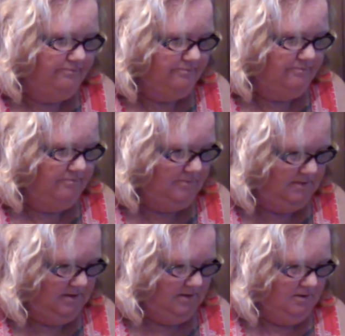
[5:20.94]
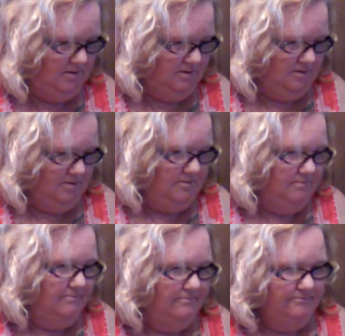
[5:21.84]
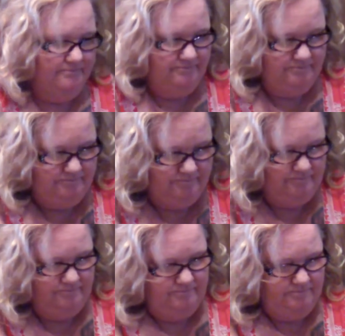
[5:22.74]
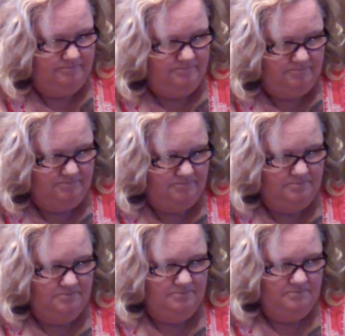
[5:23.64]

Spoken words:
(silence)